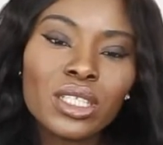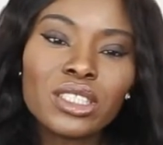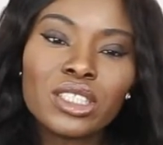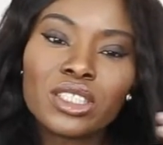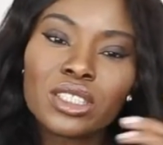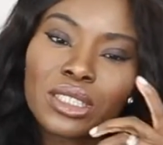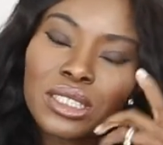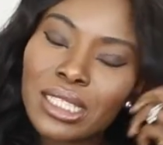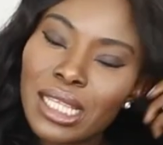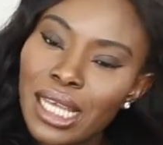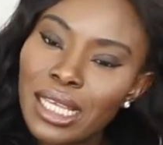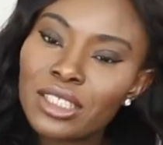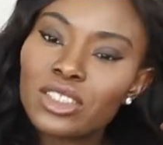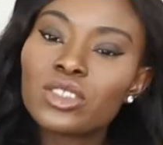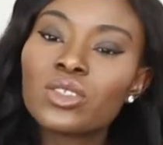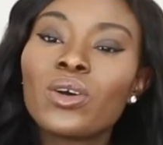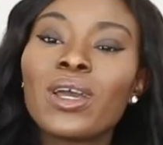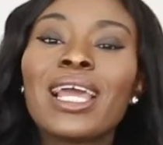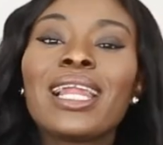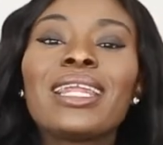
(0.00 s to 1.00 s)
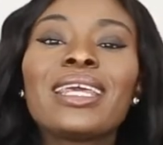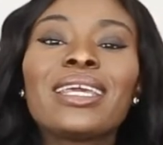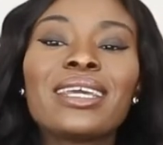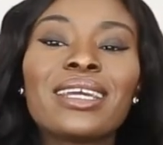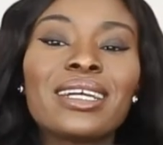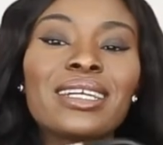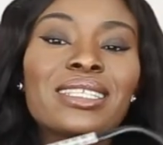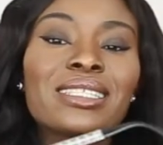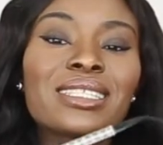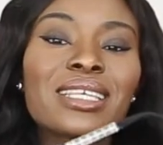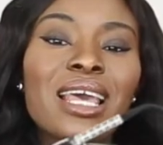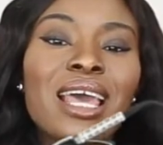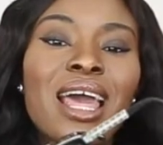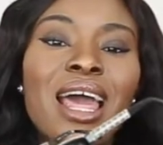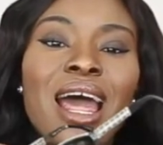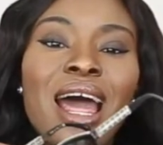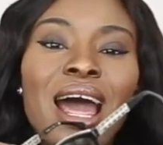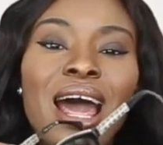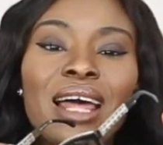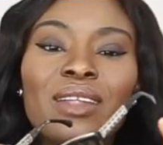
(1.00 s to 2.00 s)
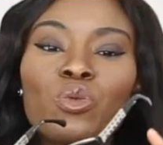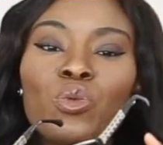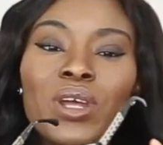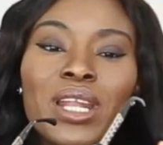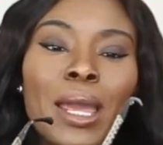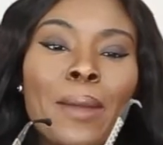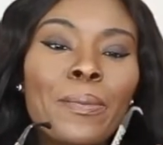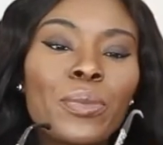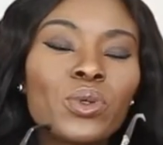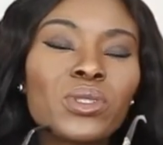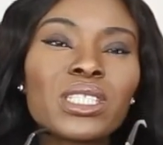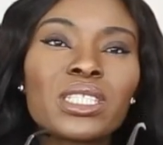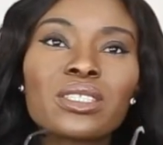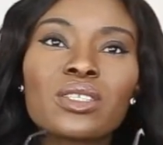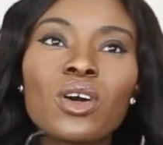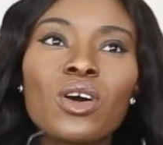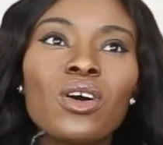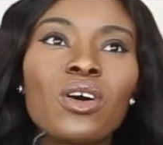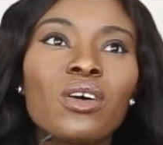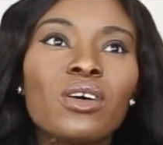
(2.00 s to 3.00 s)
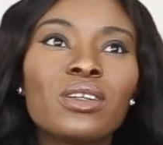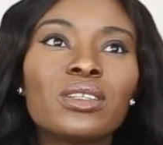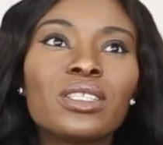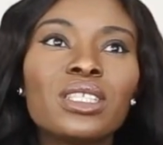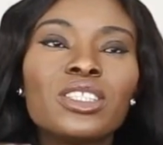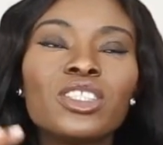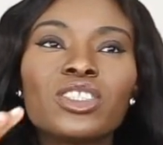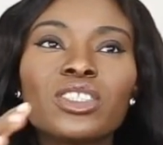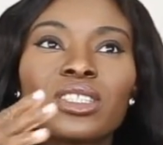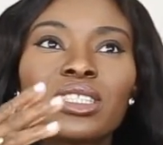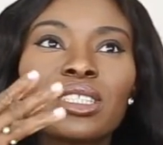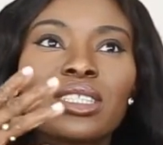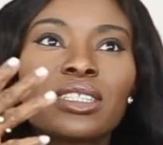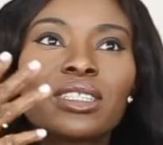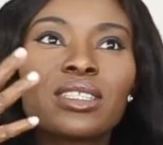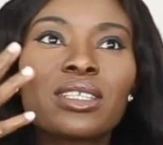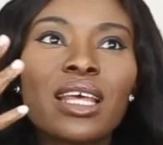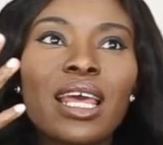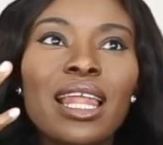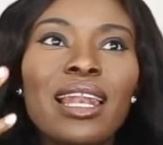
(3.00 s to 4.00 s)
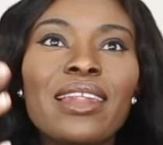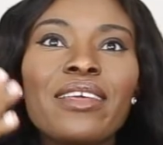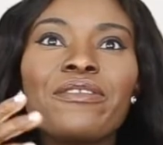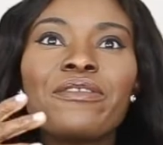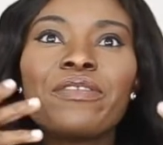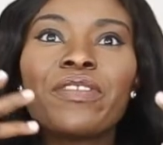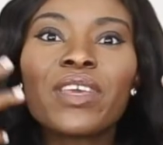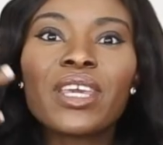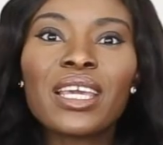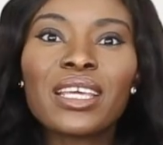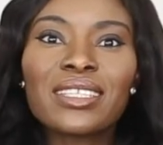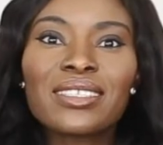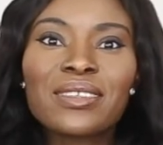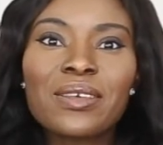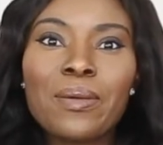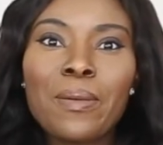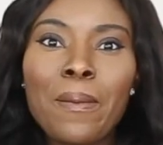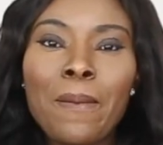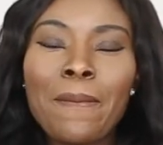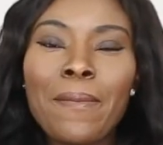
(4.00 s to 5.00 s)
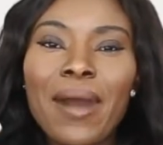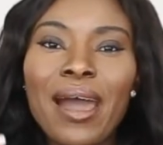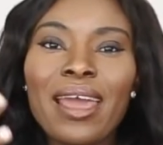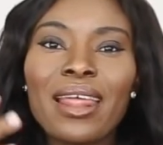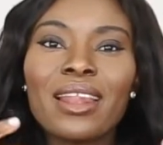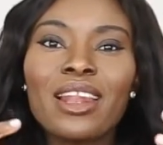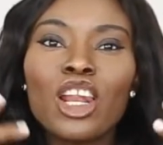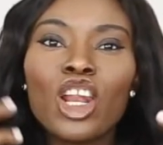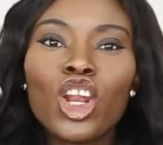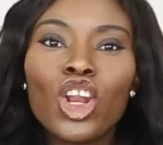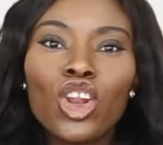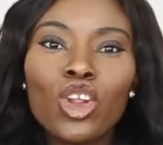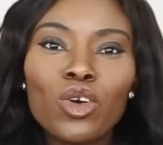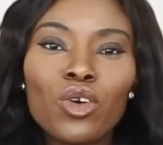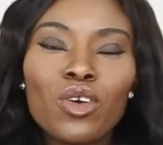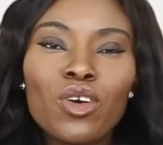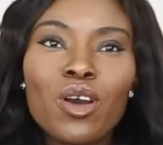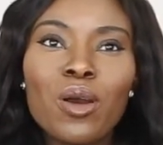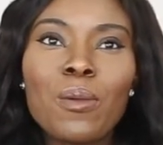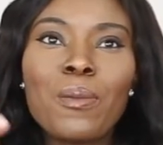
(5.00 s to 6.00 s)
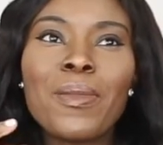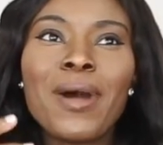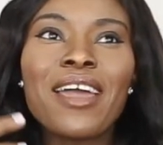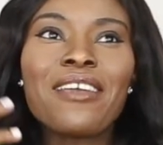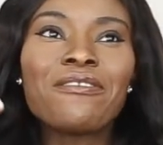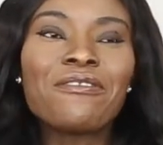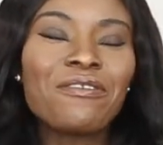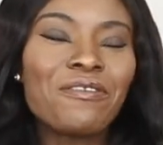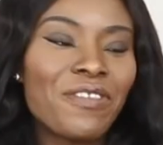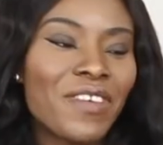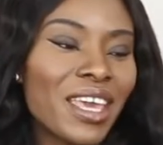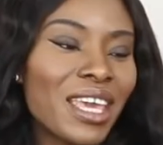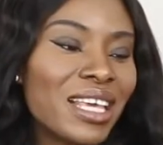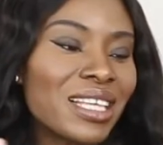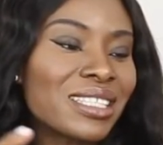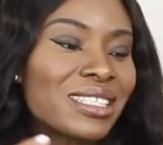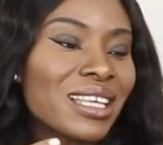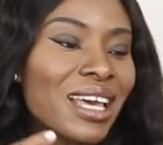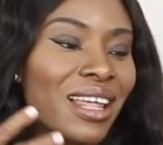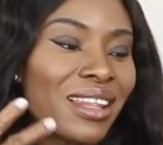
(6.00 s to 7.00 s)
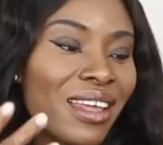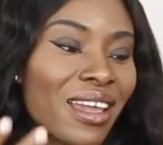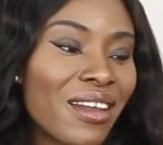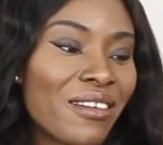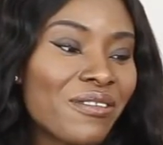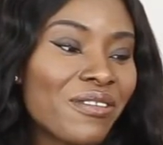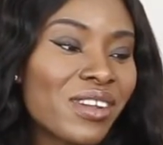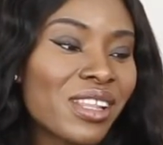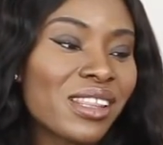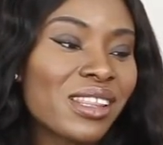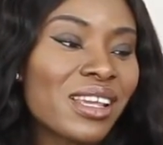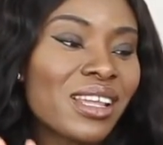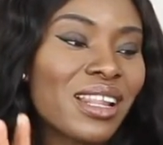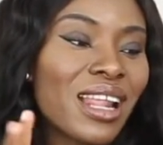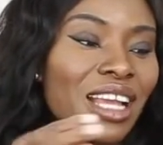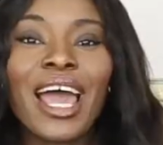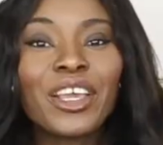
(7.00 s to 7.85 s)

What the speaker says: It's just like so elegant, and when I put it on, it just elevates my look, my face, and everything.